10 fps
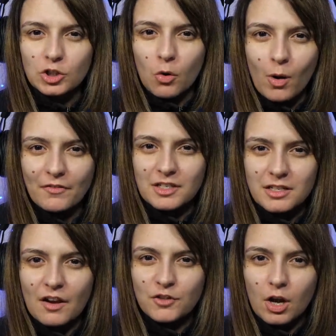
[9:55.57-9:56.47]
to go after
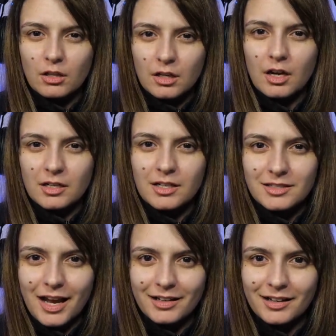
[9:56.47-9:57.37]
Stef the Alter Nerd and
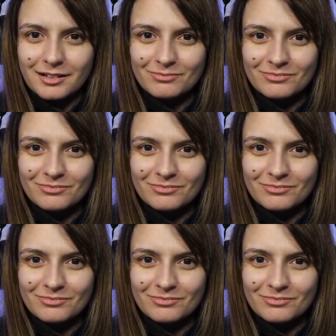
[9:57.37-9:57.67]
attack her.